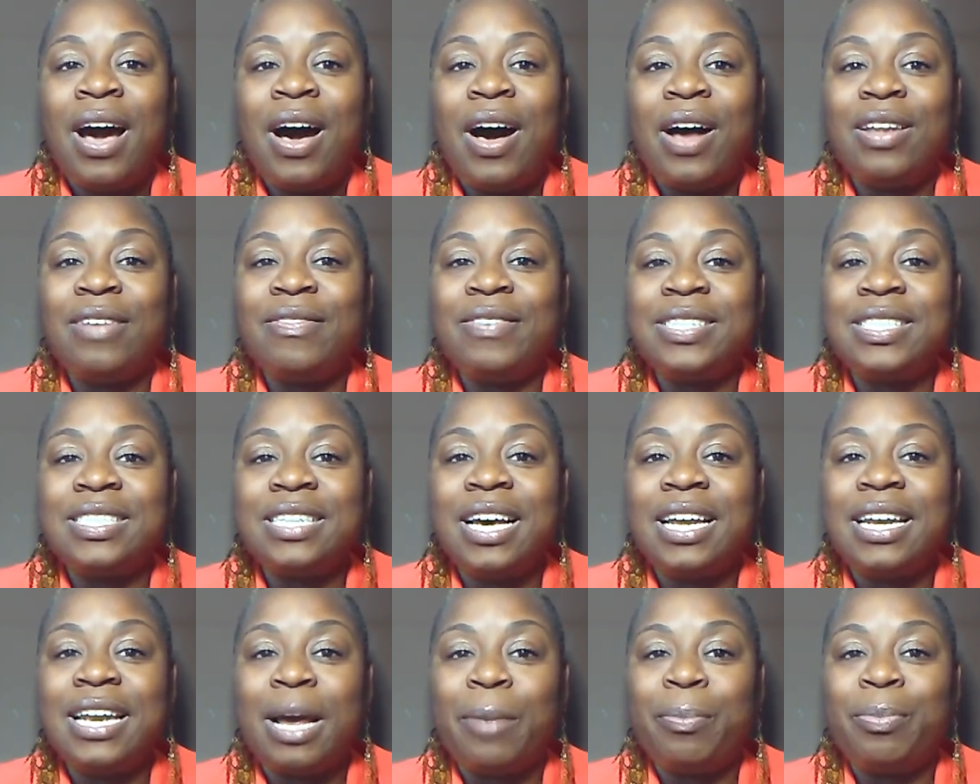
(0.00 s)
all of a
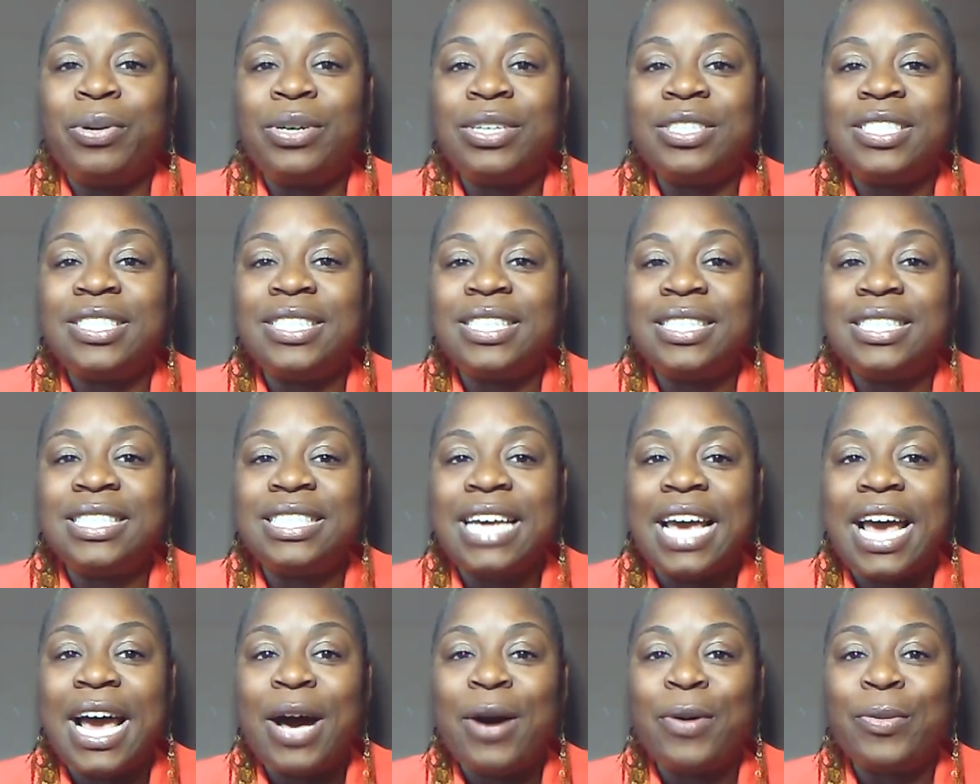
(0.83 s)
sudden, I pushed the
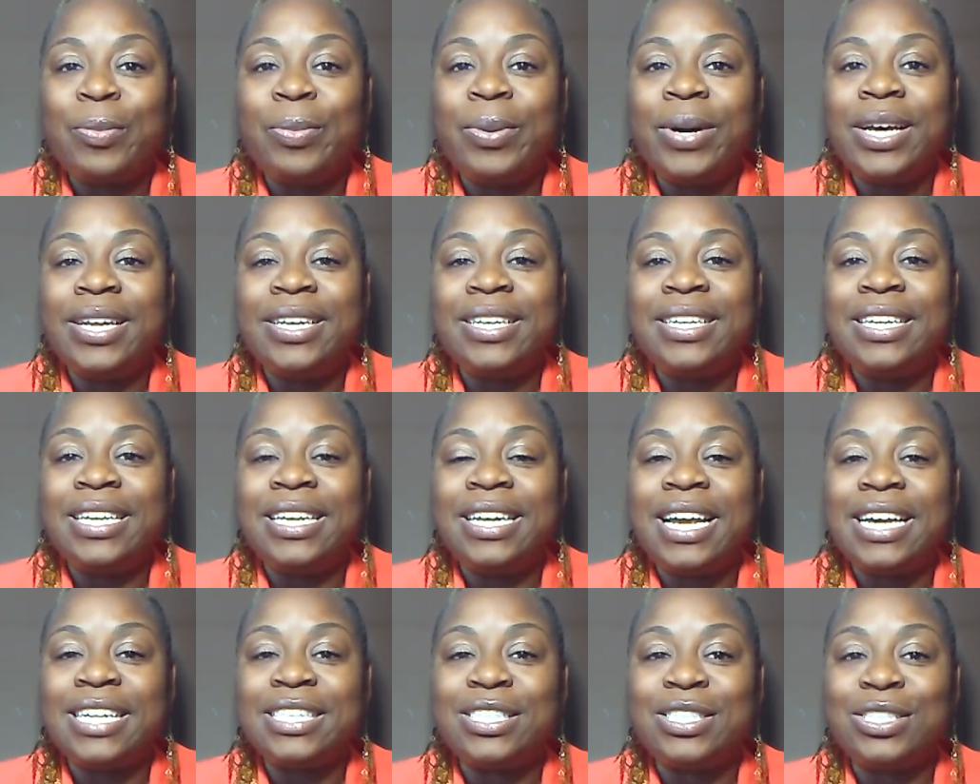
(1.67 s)
down button,
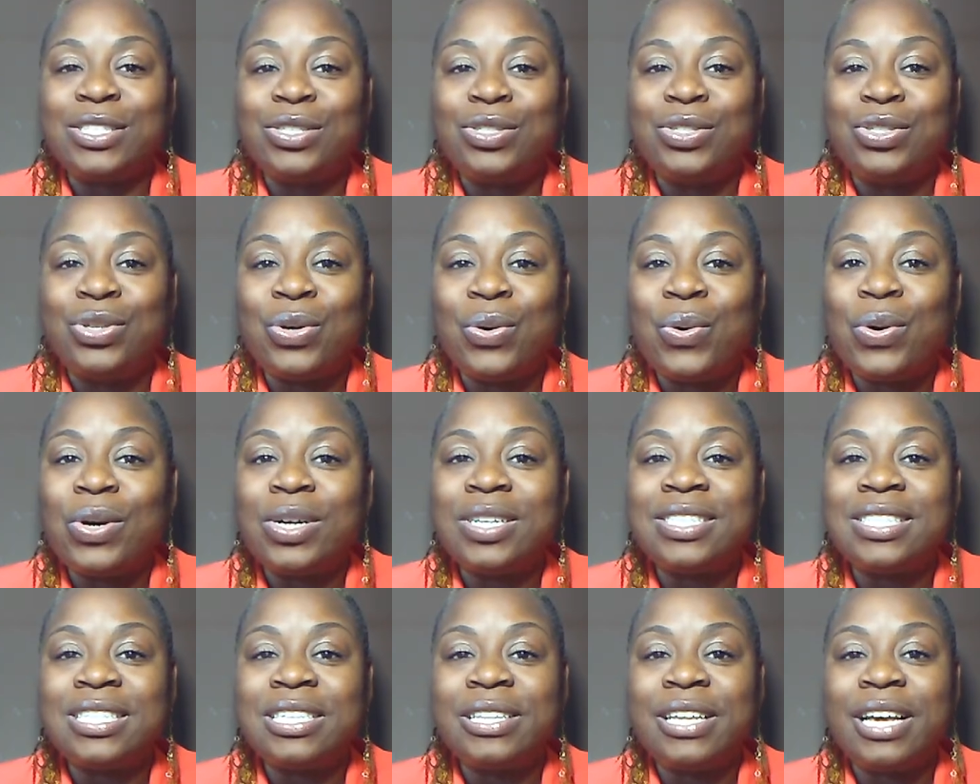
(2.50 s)
and as the
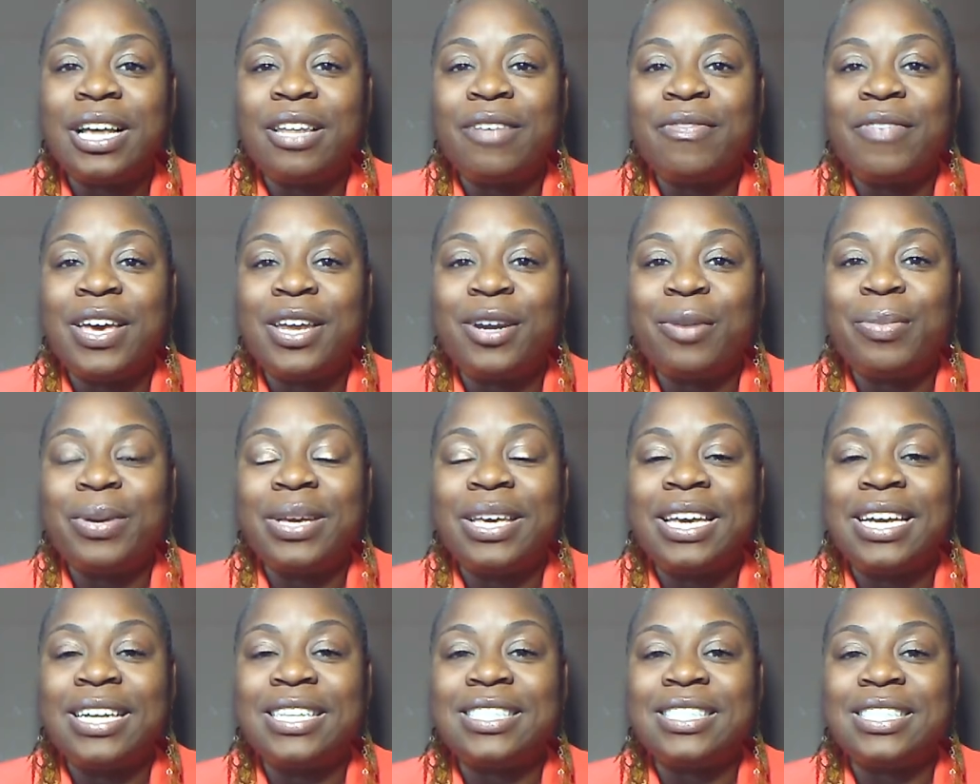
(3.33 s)
doors to the elevator
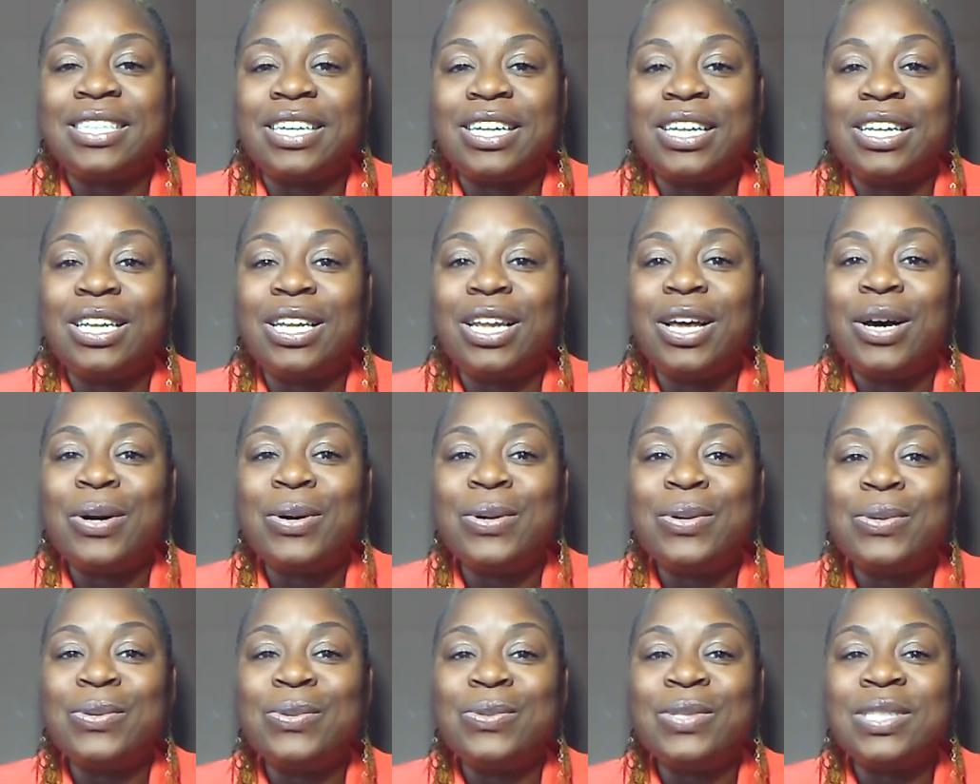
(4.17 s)
begin to
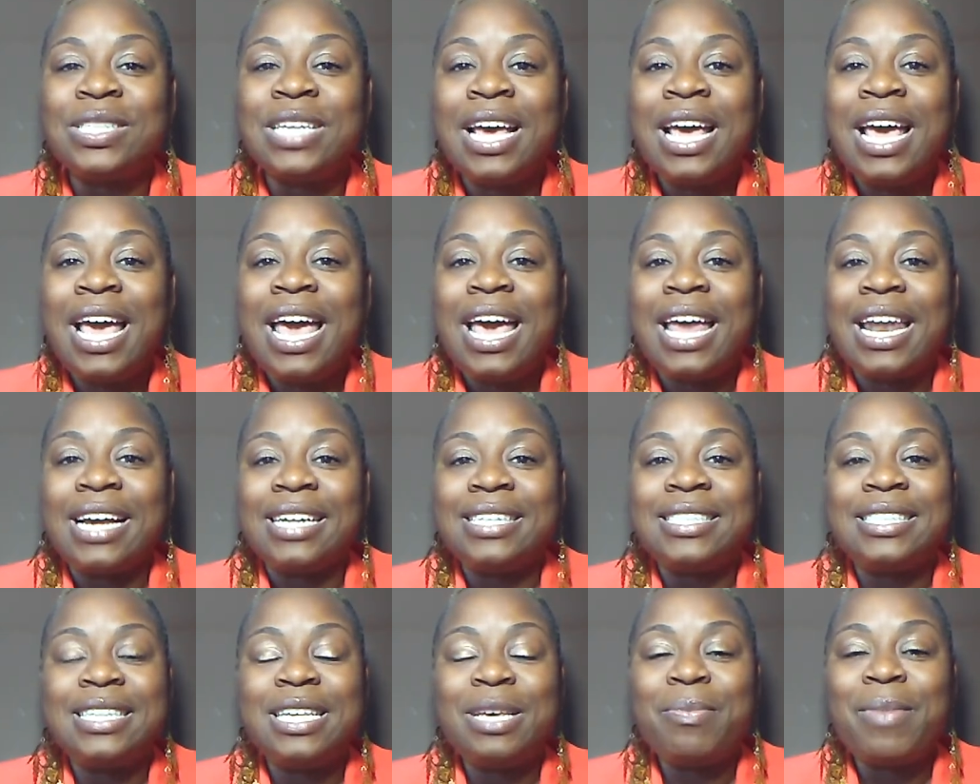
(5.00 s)
close, and
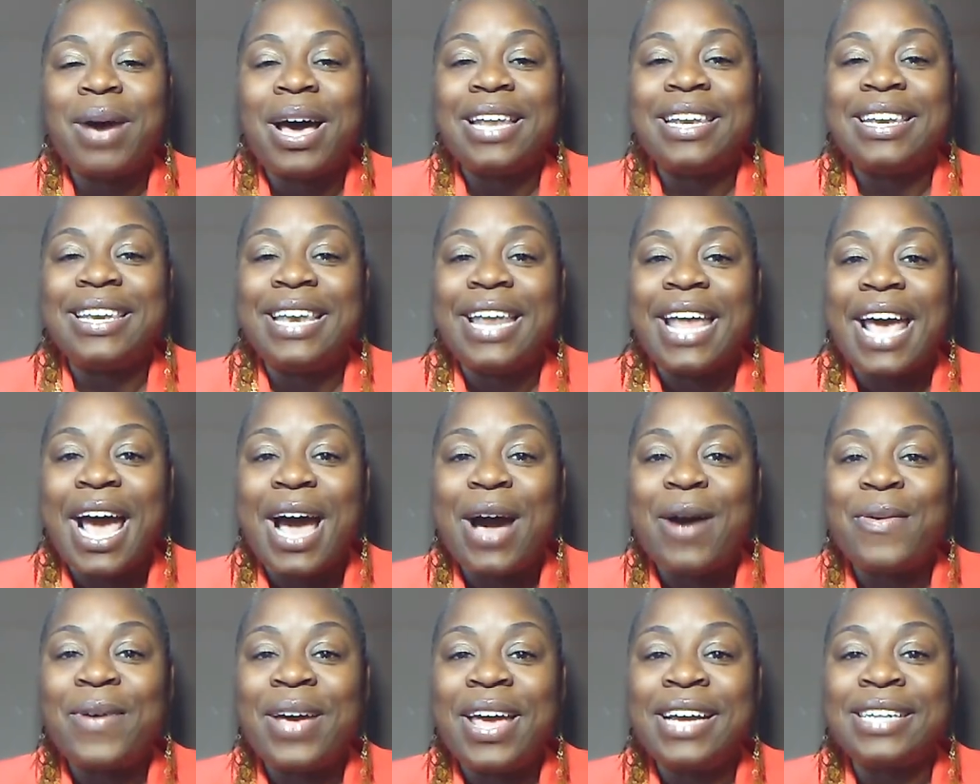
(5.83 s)
I see my
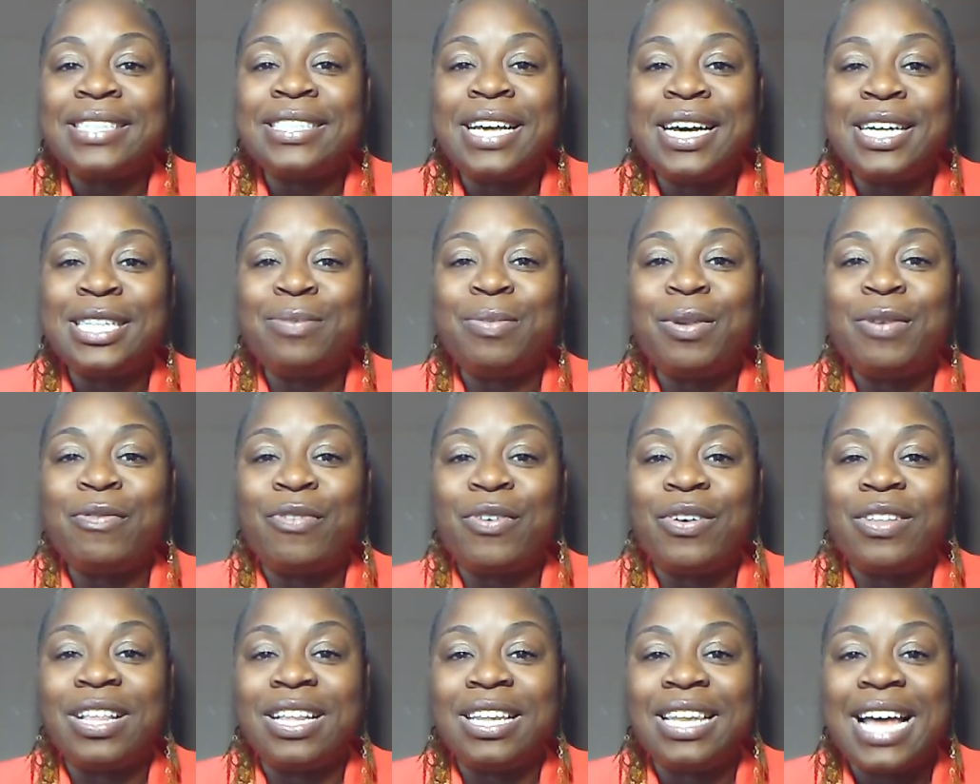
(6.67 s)
now ex-husband
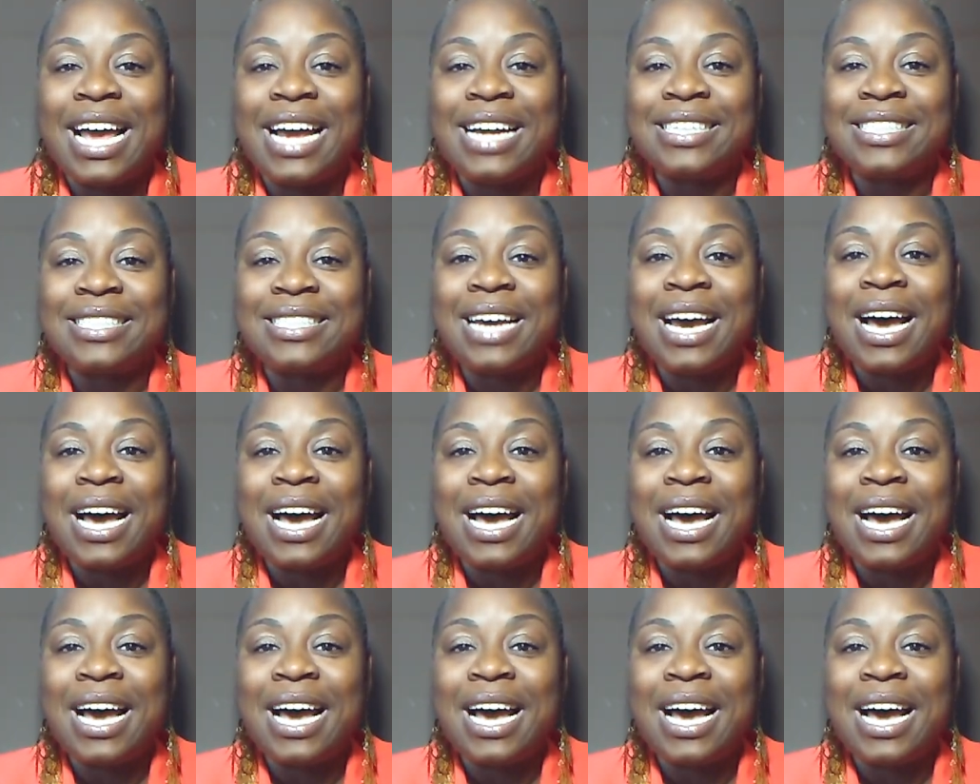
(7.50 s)
for the last